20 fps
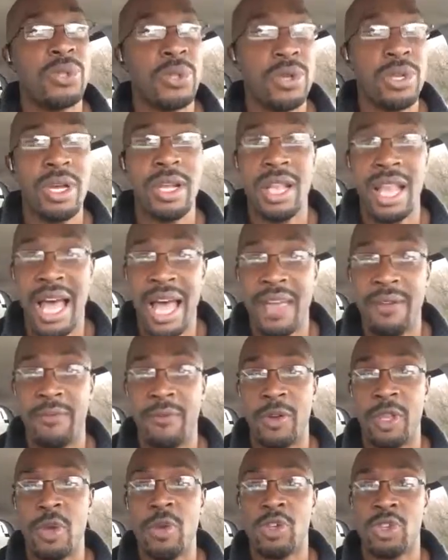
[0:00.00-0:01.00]
to your
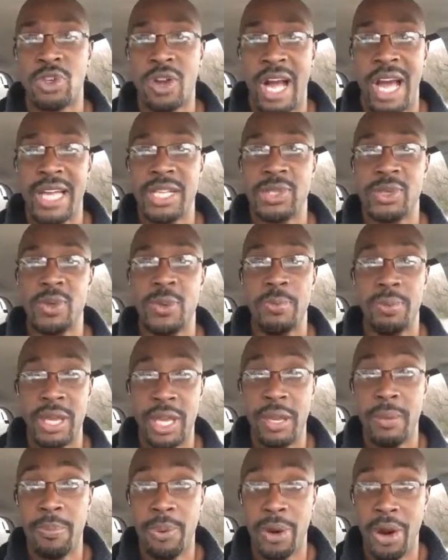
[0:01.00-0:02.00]
life when you try to
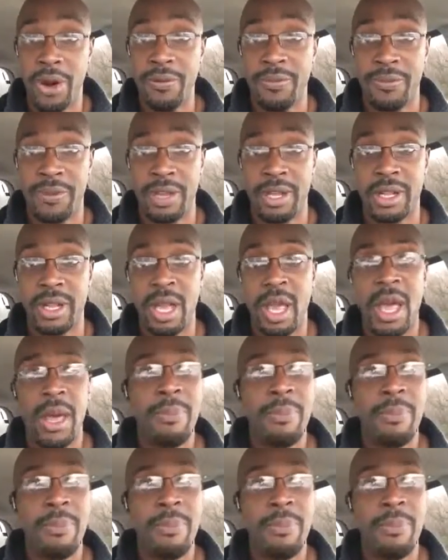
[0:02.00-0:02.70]
be perfect.